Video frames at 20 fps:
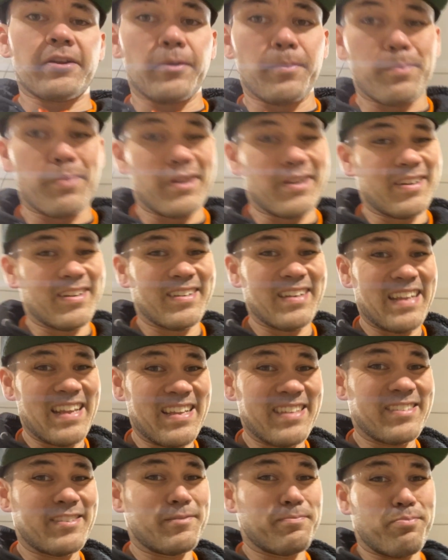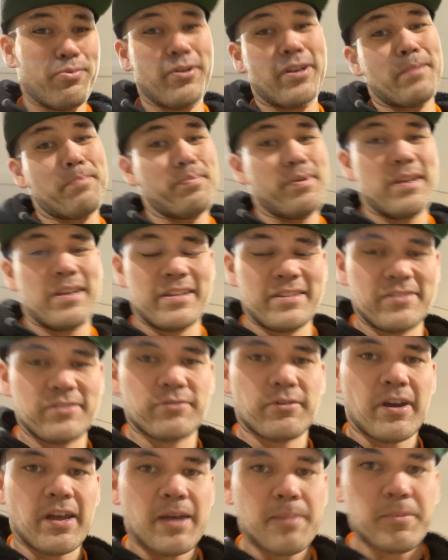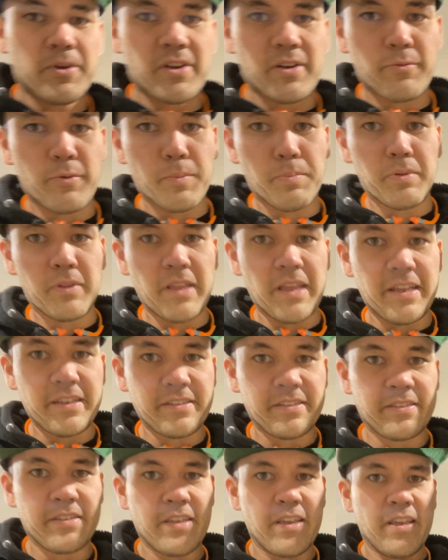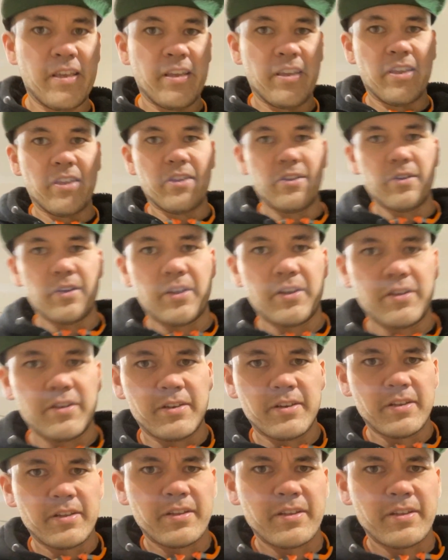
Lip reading: but it is pretty pitted, so I am gonna replace, you know, a good,